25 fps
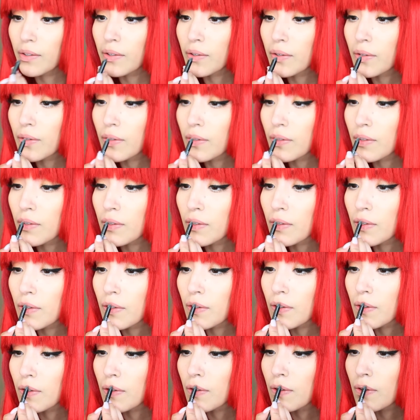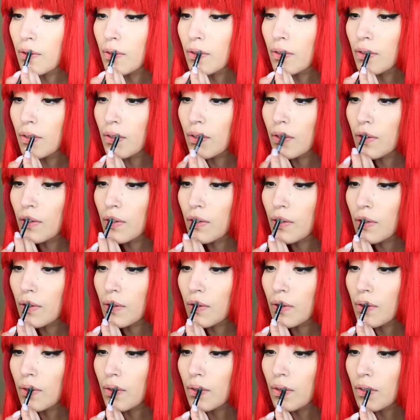
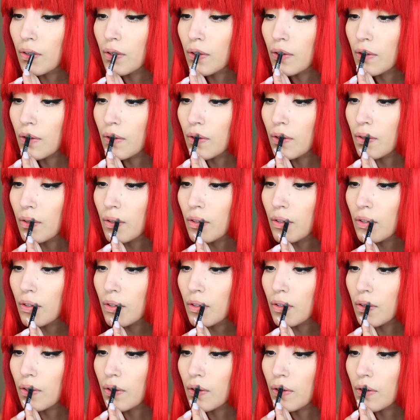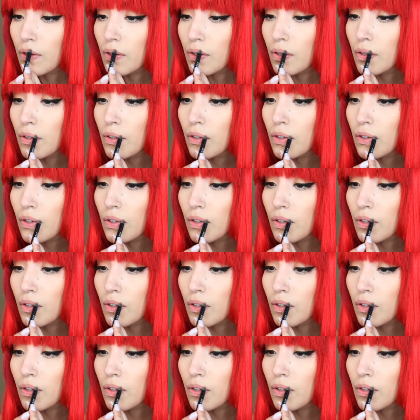(no one is talking)